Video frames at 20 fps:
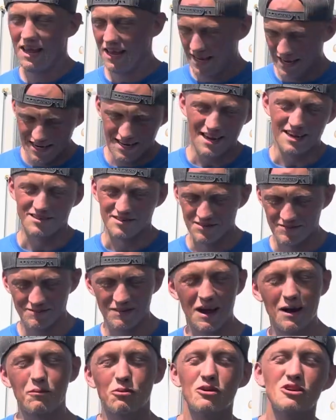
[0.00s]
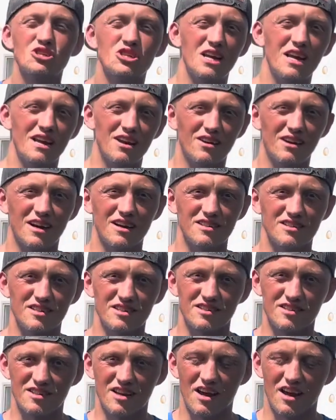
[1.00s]
Yes, appreciate your guys'
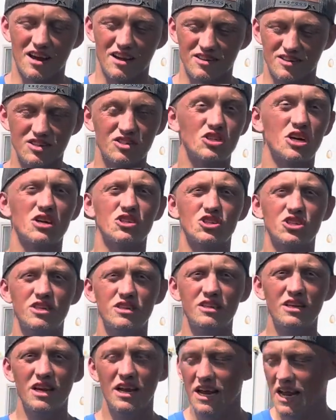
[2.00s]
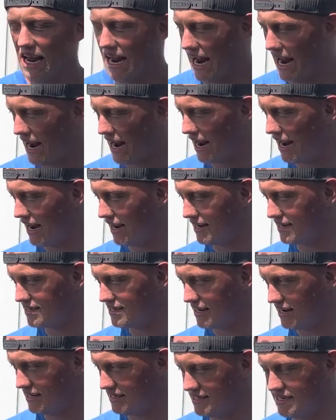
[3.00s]
uh, suggestion,
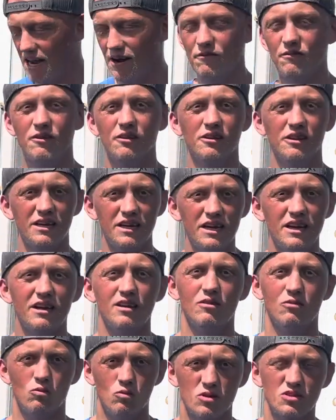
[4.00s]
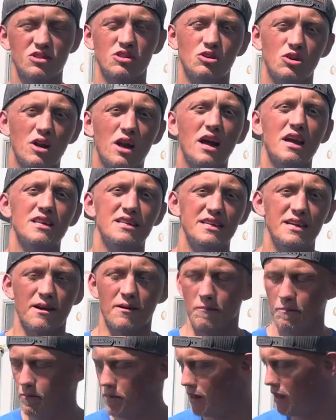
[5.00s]
and definitely was a good idea.
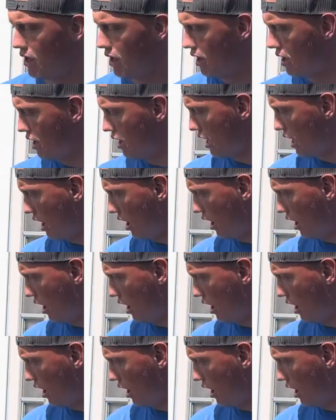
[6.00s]
Um,